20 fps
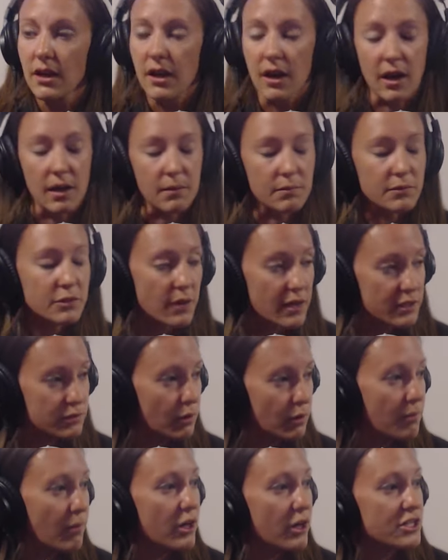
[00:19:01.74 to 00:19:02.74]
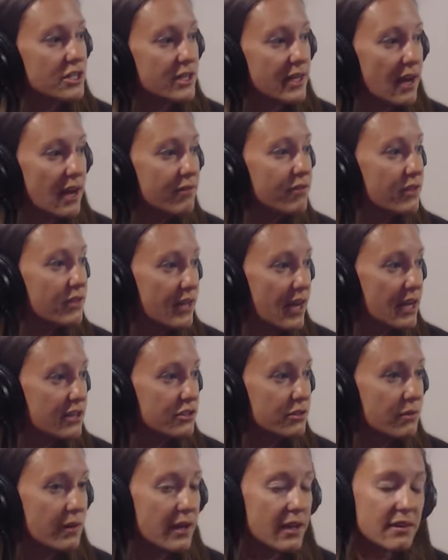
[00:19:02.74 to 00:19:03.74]
Um, so as we're marching out for the
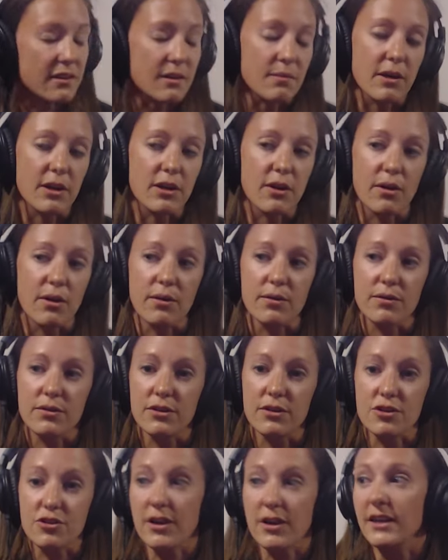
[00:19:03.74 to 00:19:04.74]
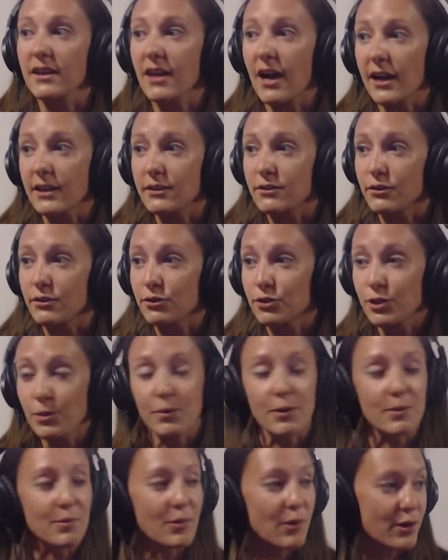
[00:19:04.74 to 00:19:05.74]
national anthem, I know the straight lines are
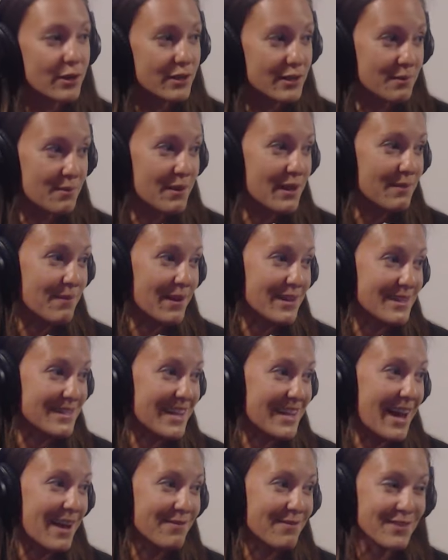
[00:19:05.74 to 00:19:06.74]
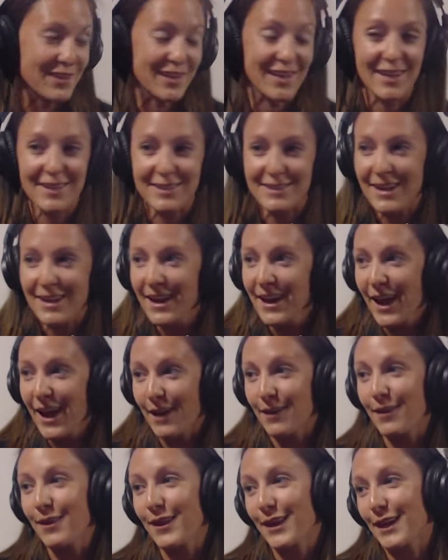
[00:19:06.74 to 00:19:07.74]
super important to me and my staff. The kids,
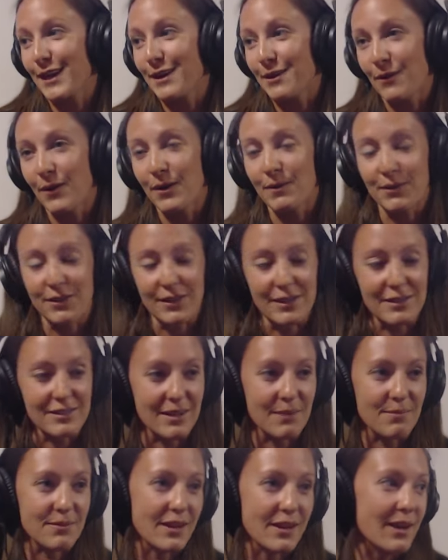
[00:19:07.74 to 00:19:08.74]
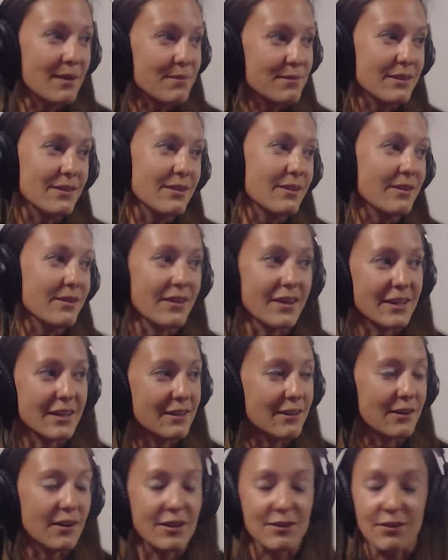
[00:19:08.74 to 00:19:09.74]
I know they get annoyed with us sometimes, and they're
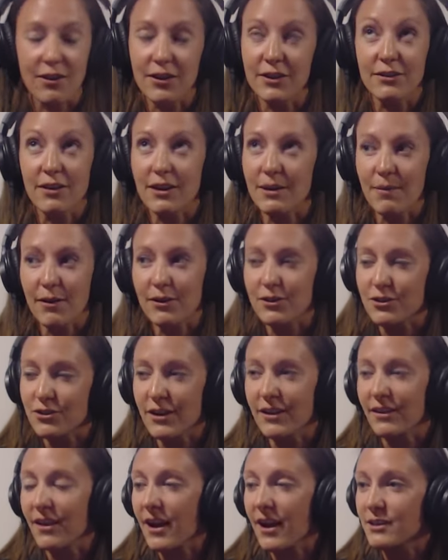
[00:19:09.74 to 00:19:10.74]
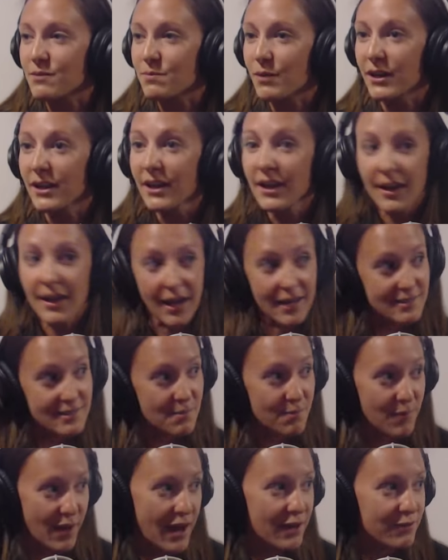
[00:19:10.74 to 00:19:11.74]
like, you know, that's all I talk about is straight lines, but it's
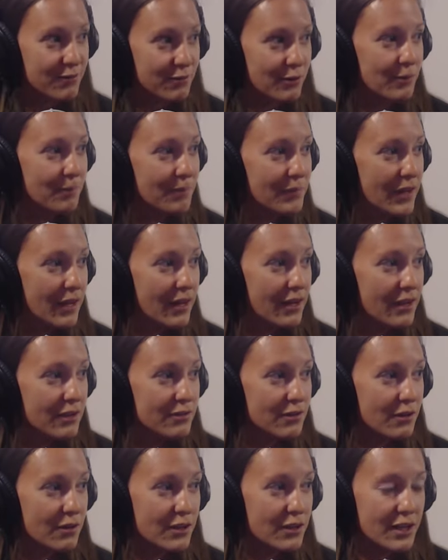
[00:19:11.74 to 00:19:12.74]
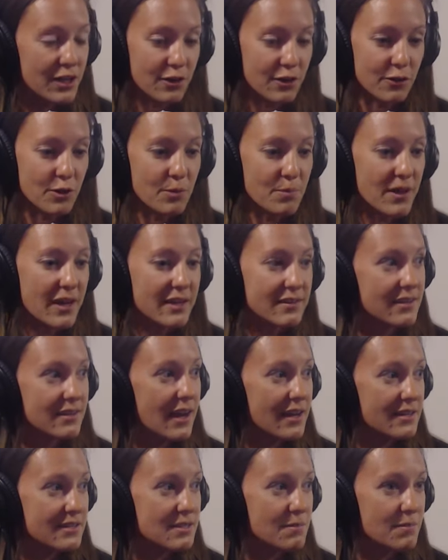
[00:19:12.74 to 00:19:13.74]
impactful. So you get a group that
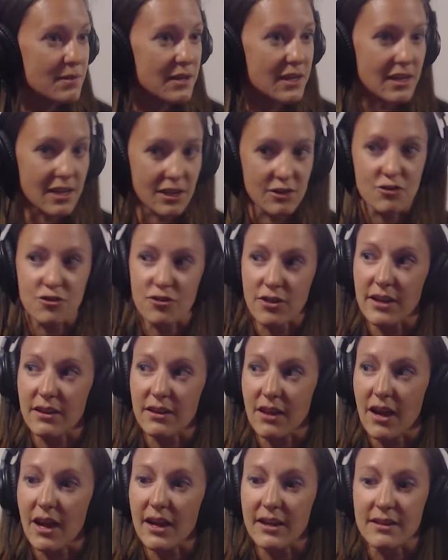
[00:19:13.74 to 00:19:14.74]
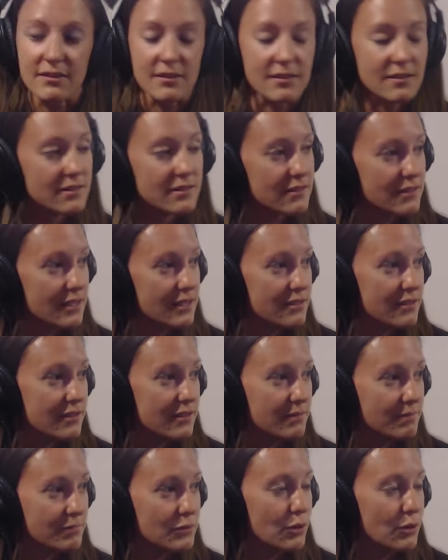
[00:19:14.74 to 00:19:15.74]
size to be in straight lines. It's it's
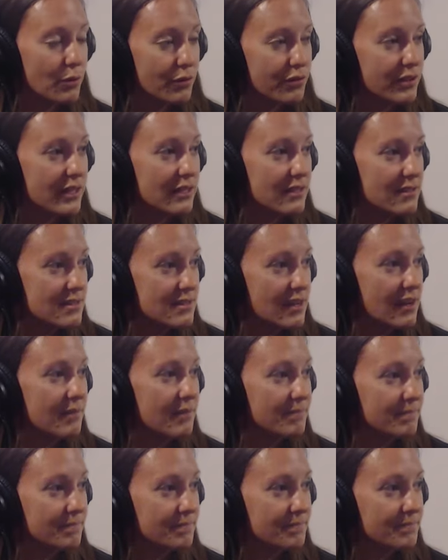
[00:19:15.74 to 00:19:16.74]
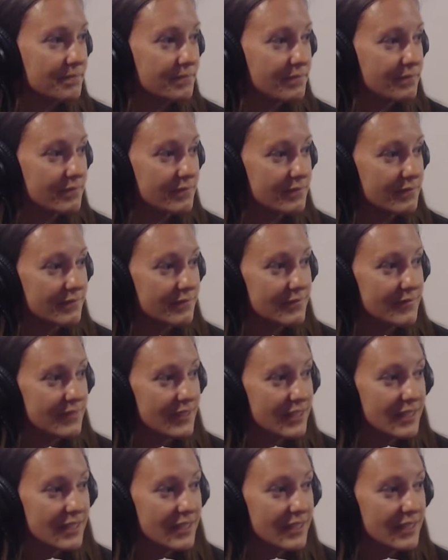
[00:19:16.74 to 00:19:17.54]
a cool thing to see. I love you how you did the, eye